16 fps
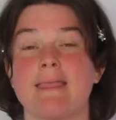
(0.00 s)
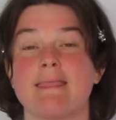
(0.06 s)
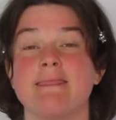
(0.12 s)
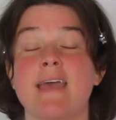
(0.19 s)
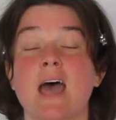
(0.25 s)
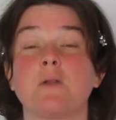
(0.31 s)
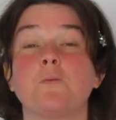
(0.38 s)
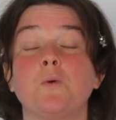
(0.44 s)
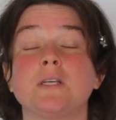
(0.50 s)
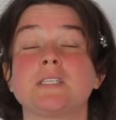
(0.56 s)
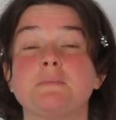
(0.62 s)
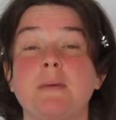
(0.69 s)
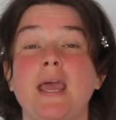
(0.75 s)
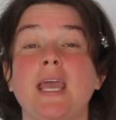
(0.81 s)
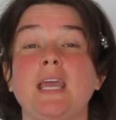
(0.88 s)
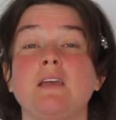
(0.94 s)
that was
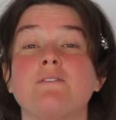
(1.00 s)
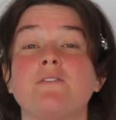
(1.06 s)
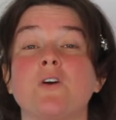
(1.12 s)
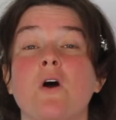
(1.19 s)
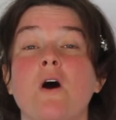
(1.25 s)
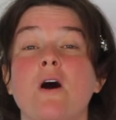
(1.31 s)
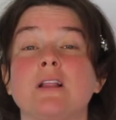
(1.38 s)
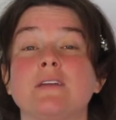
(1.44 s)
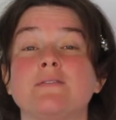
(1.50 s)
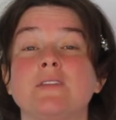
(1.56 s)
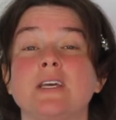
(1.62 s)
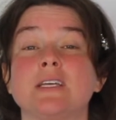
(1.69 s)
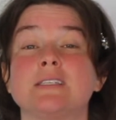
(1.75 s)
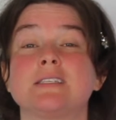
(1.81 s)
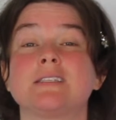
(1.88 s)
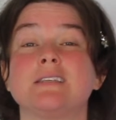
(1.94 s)
paying for all of
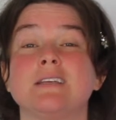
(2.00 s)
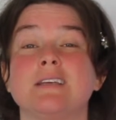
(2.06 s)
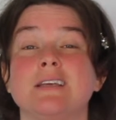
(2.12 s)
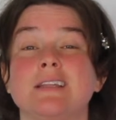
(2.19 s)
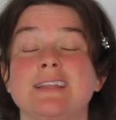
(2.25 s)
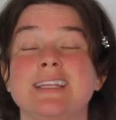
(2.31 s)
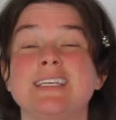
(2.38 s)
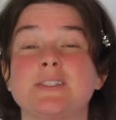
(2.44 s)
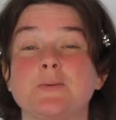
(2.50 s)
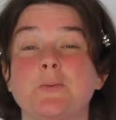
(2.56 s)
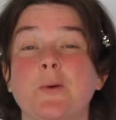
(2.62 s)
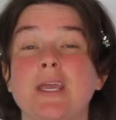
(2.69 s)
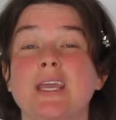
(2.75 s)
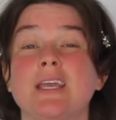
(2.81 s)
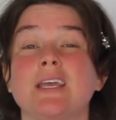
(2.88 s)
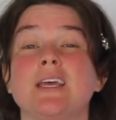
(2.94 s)
this this
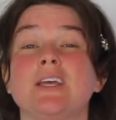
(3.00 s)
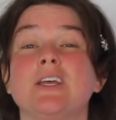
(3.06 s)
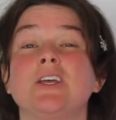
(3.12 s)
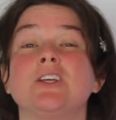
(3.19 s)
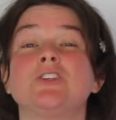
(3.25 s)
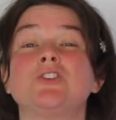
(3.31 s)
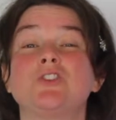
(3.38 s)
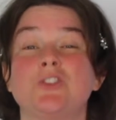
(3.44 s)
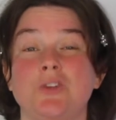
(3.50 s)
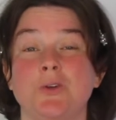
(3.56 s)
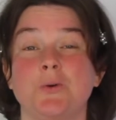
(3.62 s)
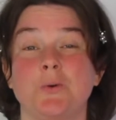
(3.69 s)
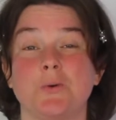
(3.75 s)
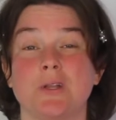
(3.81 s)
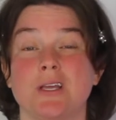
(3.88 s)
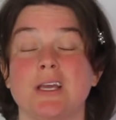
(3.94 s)
week
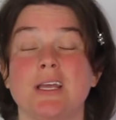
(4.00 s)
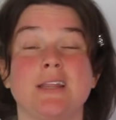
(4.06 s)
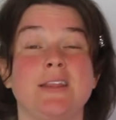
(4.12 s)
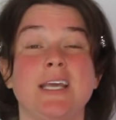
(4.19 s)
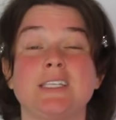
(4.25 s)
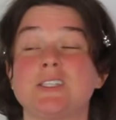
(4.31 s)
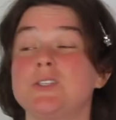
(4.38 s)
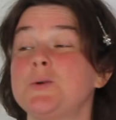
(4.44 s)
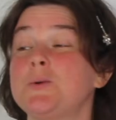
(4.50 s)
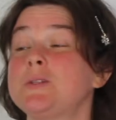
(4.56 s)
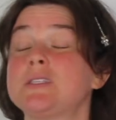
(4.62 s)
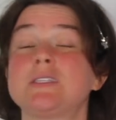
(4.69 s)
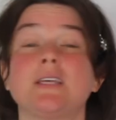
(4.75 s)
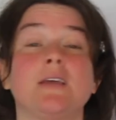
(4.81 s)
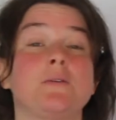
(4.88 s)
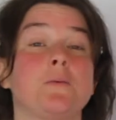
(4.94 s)
sued. They sued
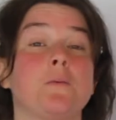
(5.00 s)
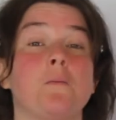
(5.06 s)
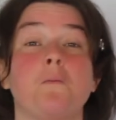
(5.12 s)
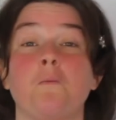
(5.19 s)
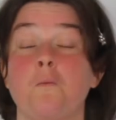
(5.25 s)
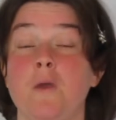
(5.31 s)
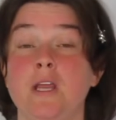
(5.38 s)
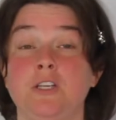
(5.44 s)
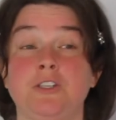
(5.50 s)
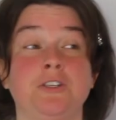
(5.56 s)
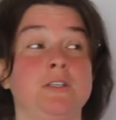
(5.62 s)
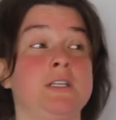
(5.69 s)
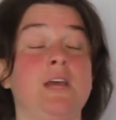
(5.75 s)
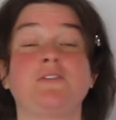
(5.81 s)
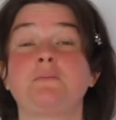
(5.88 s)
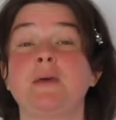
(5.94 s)
and said, we
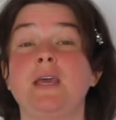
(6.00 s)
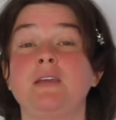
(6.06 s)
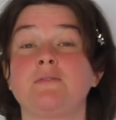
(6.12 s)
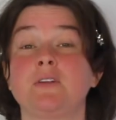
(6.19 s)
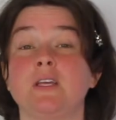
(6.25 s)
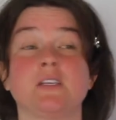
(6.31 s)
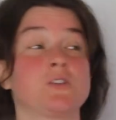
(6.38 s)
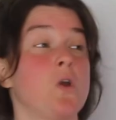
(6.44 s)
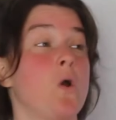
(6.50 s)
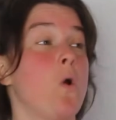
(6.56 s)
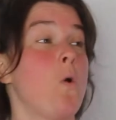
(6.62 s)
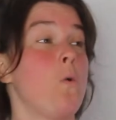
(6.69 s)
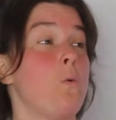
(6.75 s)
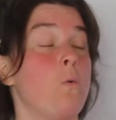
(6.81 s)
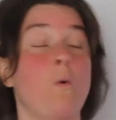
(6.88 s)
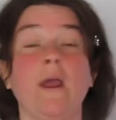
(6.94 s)
shouldn't have to pay for this
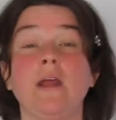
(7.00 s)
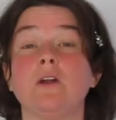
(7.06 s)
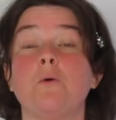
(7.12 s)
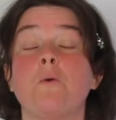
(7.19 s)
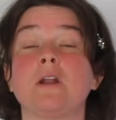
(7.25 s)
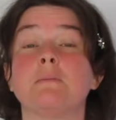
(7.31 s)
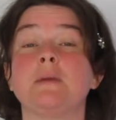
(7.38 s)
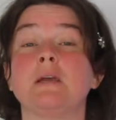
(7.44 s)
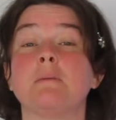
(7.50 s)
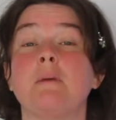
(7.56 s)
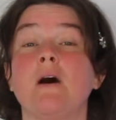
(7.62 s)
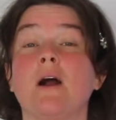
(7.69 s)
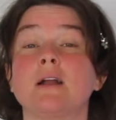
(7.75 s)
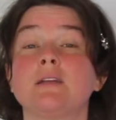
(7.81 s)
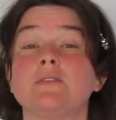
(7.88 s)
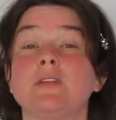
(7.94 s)
we don't want to be a
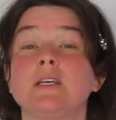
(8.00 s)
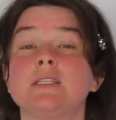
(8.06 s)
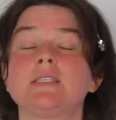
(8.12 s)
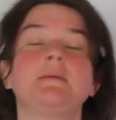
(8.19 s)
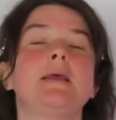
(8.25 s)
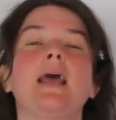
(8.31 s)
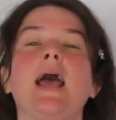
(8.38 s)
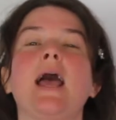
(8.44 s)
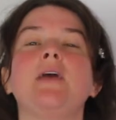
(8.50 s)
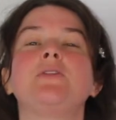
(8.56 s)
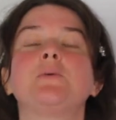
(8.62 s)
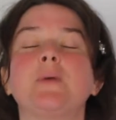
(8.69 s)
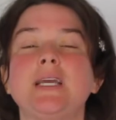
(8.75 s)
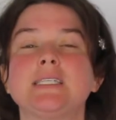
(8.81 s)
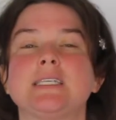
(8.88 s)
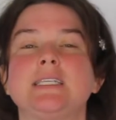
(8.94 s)
part of this. And
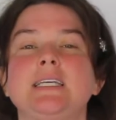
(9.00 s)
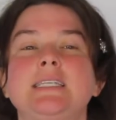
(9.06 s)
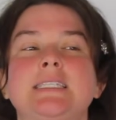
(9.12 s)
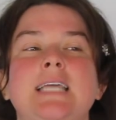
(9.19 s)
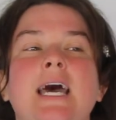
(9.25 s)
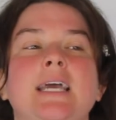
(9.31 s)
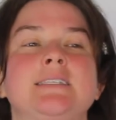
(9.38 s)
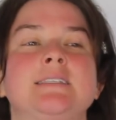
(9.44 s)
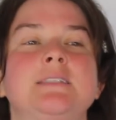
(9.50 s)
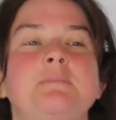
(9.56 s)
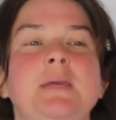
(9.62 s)
the reason is, guys, is